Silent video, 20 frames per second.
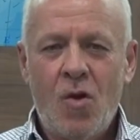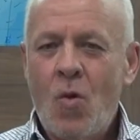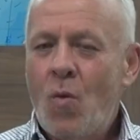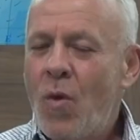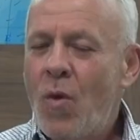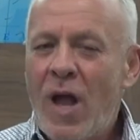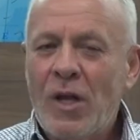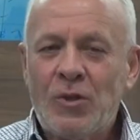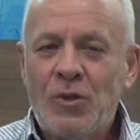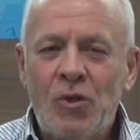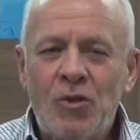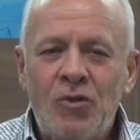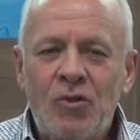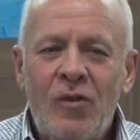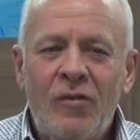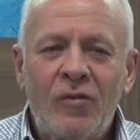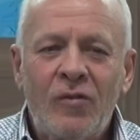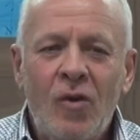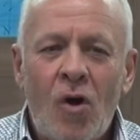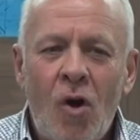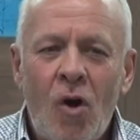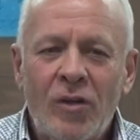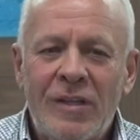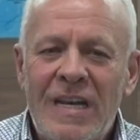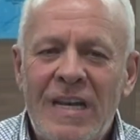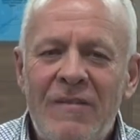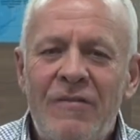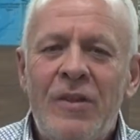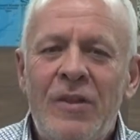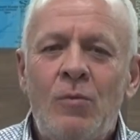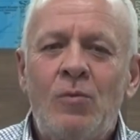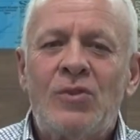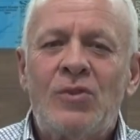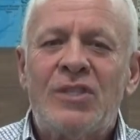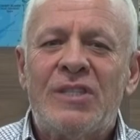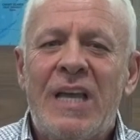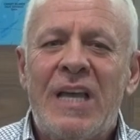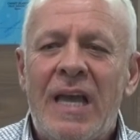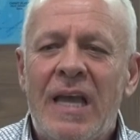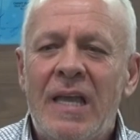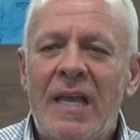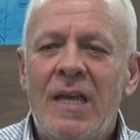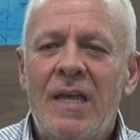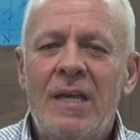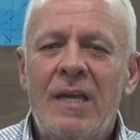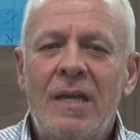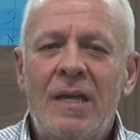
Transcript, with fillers: We are children of God, and everything we say,